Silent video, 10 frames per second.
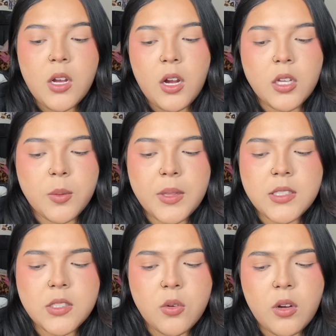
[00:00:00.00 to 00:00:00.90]
are the plans
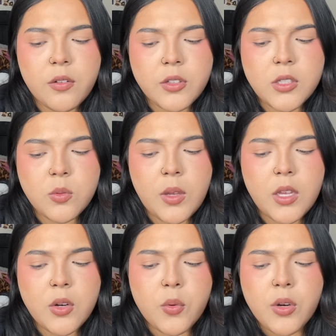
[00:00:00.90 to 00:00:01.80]
still on for this
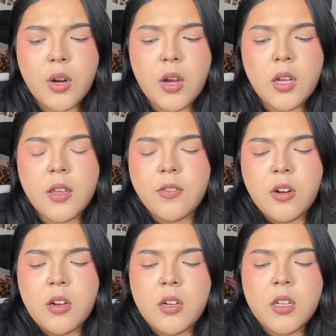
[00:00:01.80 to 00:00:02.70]
weekend or not? If
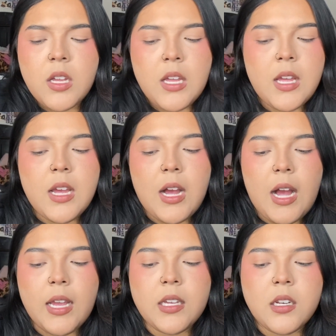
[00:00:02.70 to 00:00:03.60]
not,
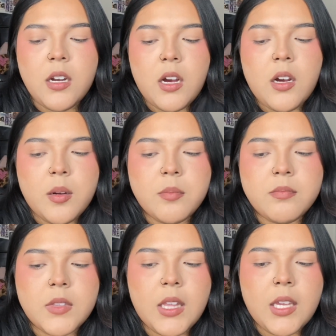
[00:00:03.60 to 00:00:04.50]
I can
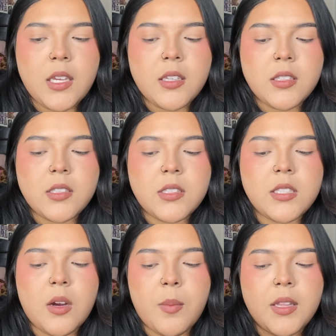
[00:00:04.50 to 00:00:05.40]
like
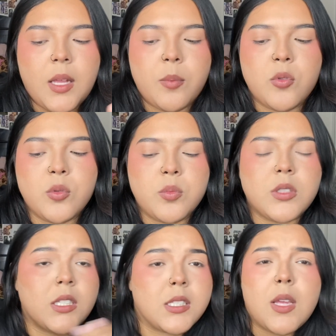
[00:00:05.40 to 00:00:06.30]
tell my lab groups
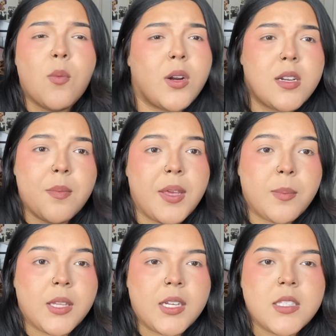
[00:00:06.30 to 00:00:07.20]
because they wanted to make
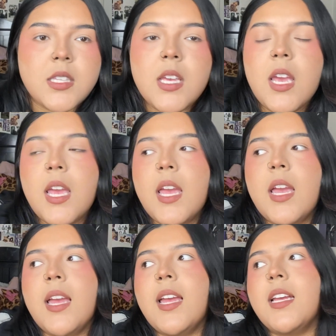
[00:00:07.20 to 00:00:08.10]
plans.
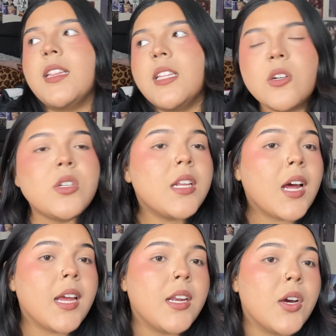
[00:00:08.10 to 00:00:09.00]
Little did
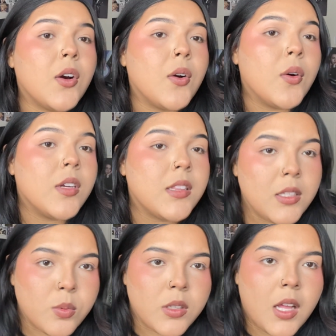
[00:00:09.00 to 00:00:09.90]
I know
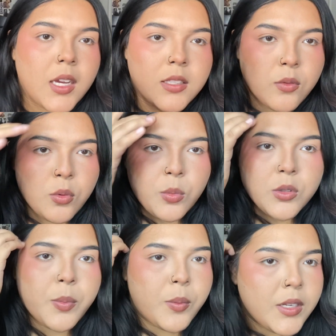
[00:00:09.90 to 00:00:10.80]
these were lies and rumors,
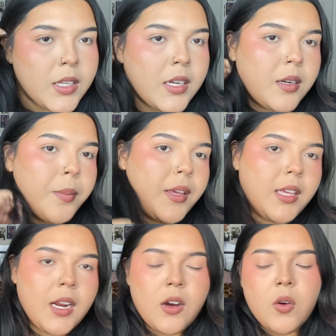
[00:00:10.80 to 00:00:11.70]
but we did end up hanging
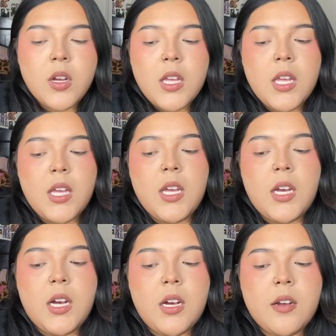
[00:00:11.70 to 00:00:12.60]
out.
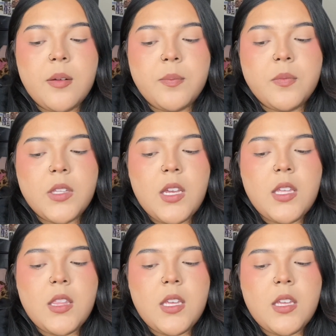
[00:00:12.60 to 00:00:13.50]
And
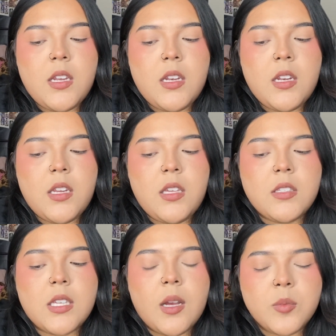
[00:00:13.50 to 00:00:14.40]
then he's
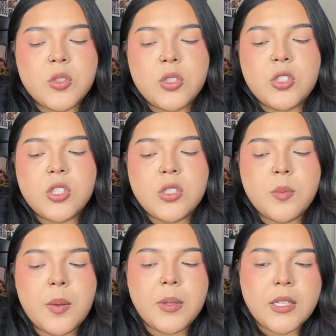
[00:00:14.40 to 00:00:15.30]
like, I'm sorry, you should just
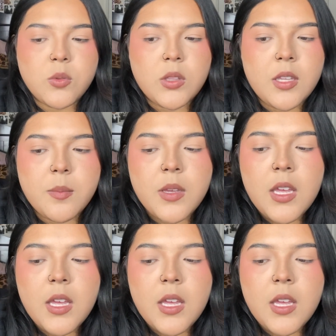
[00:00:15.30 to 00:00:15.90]
make plans with them.